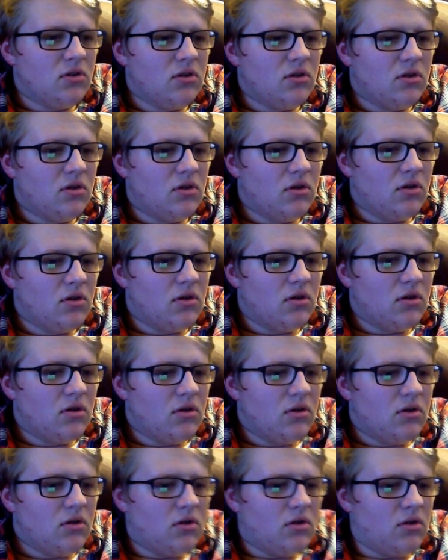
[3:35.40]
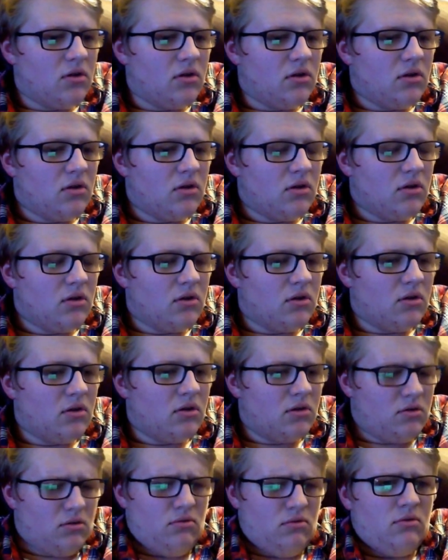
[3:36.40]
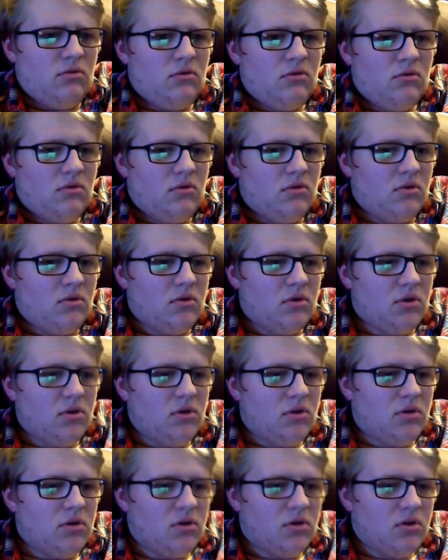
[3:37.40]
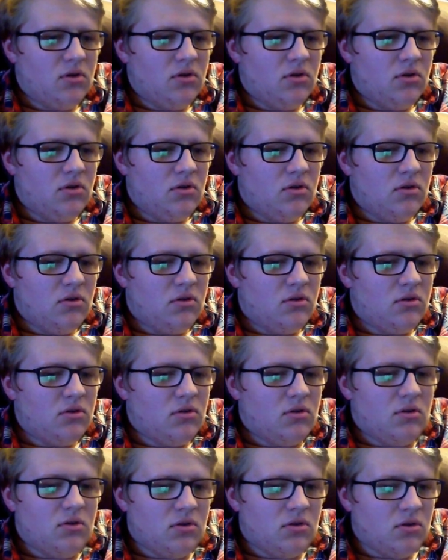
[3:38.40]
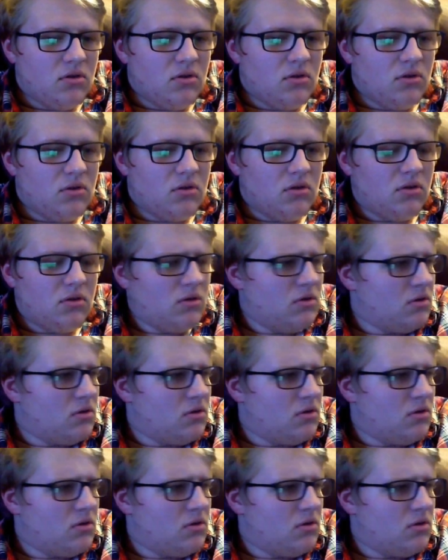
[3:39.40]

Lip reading: (silence)